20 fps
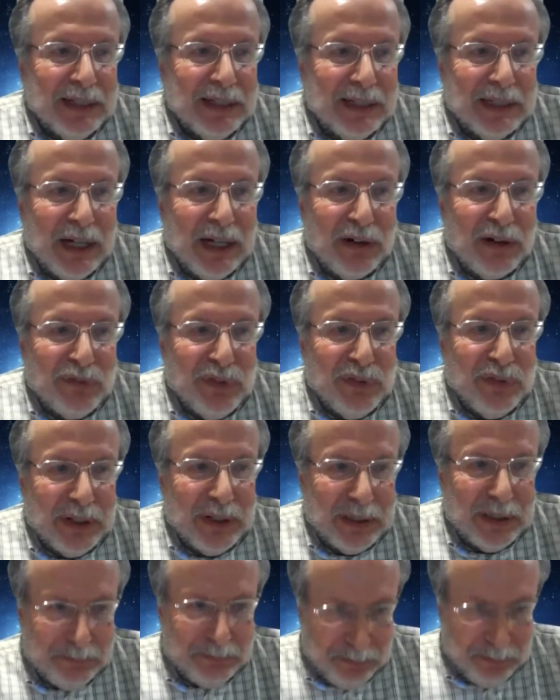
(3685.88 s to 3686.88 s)
enough
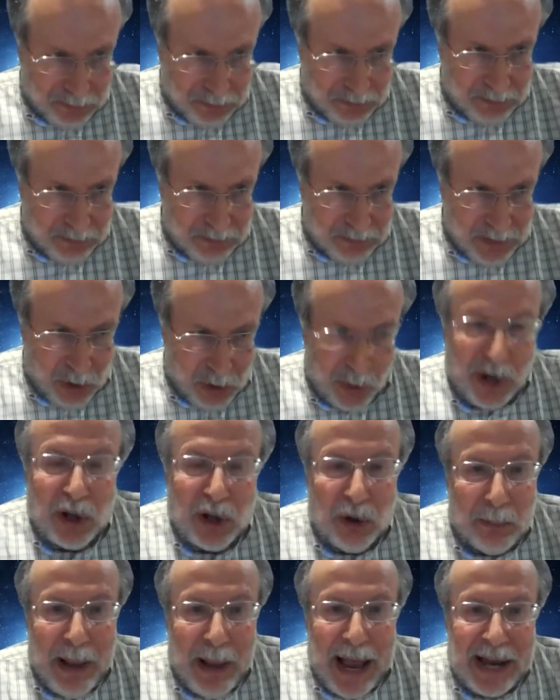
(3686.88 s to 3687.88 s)
um, a
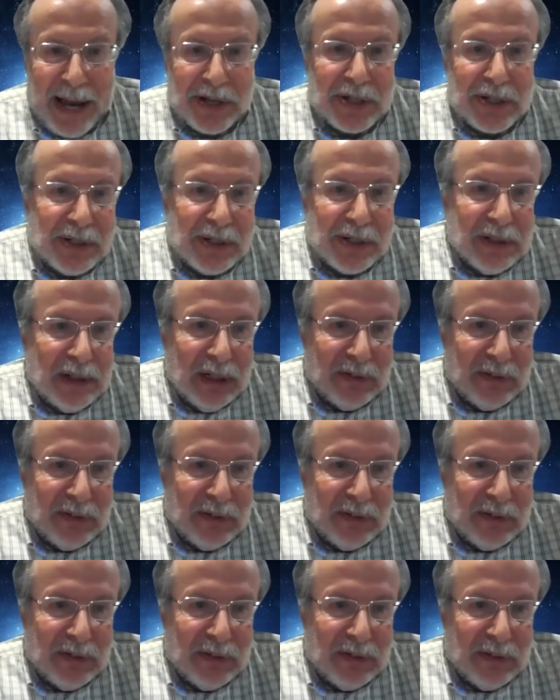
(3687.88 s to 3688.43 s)
critical mass